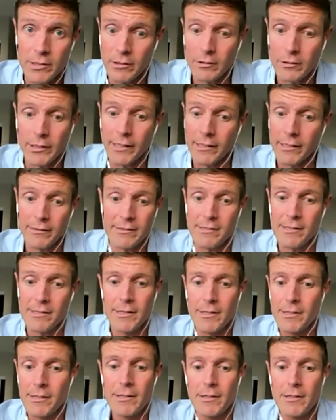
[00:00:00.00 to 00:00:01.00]
Like
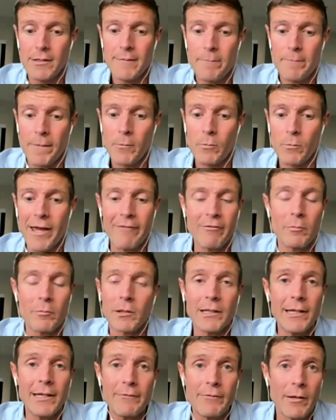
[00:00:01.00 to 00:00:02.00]
we have a
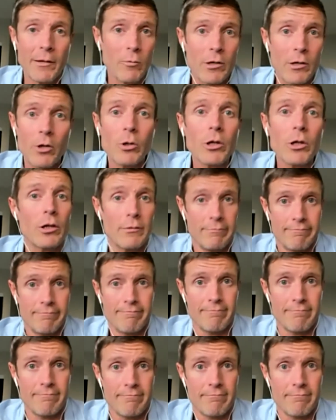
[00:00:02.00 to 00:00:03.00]
belief that we're no good.
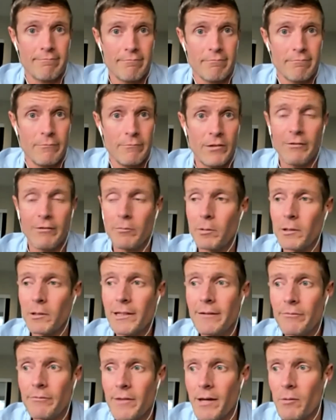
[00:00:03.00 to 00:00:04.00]
We have a
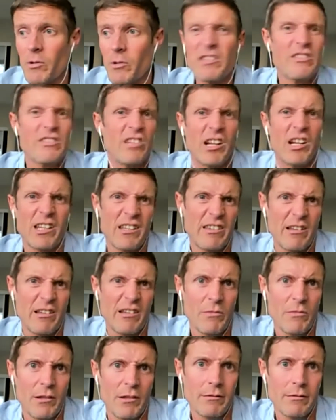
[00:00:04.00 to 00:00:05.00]
belief that we suck at something.